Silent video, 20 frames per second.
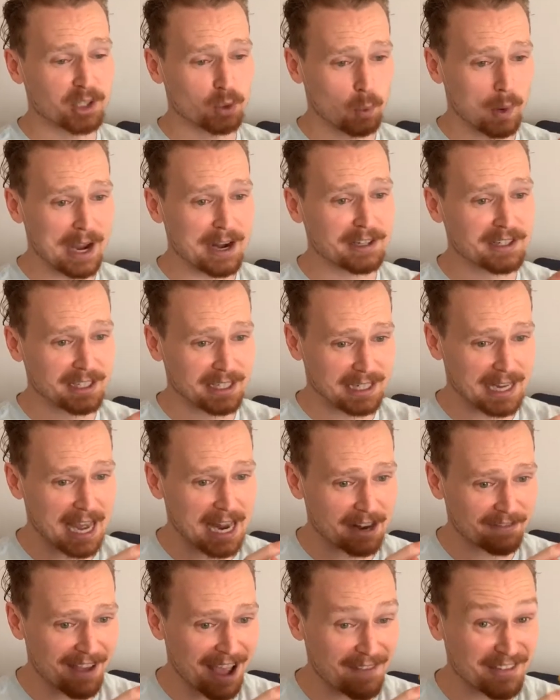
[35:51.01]
is a way to
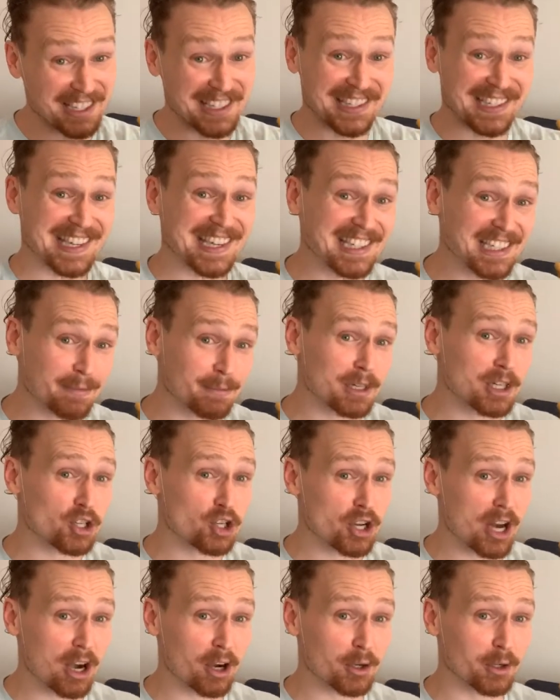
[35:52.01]
kind of have a schism to
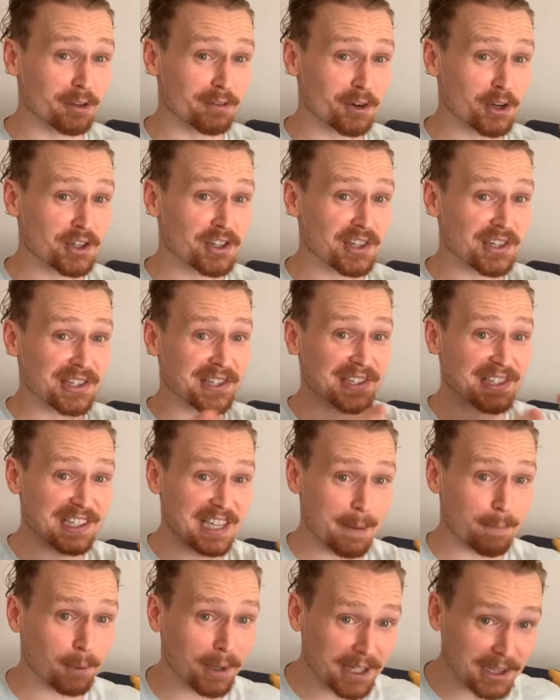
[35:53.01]
share universes and
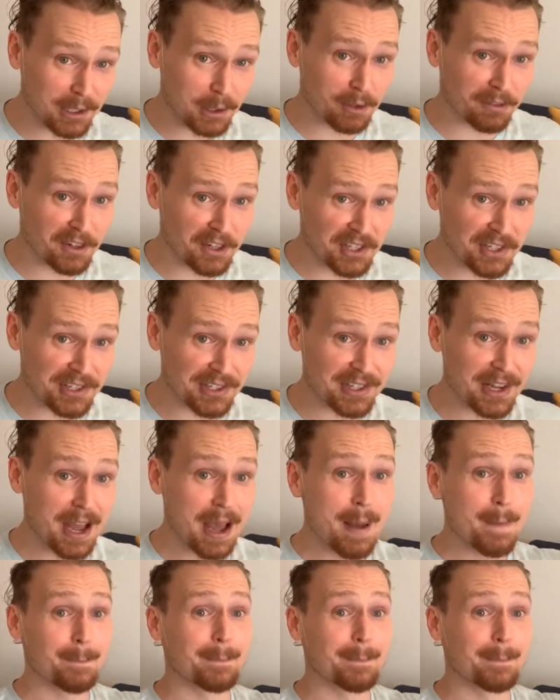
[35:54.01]
separate the universes,